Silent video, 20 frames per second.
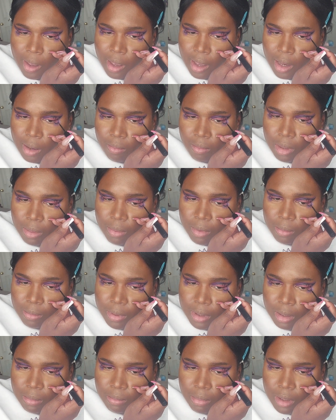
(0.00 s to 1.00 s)
and we will
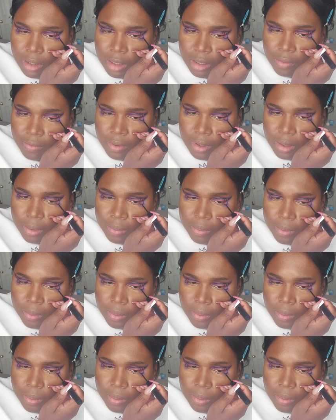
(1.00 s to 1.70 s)
be BFFs.